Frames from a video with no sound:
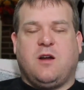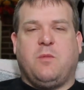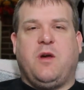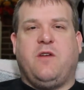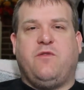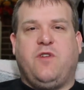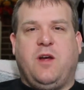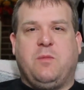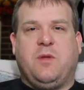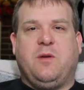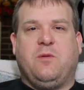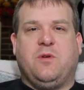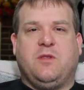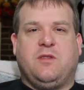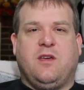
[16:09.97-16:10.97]
talk about a
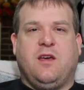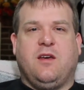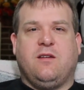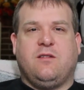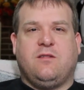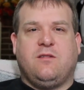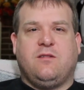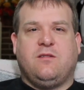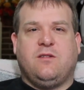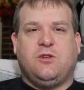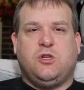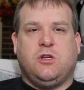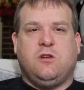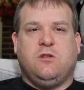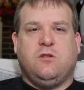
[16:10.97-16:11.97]
family with
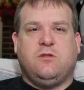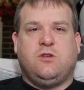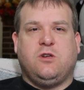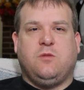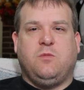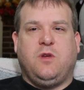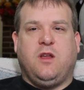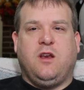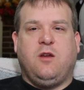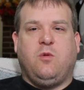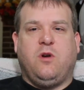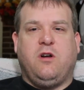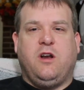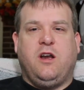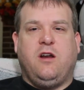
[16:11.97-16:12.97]
shouldn't get
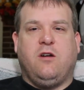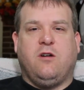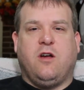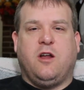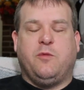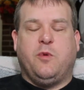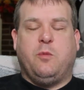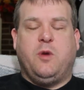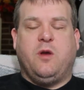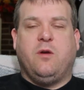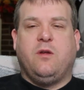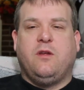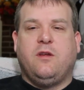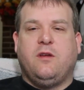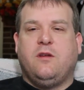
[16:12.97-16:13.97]
anywhere near an automobile.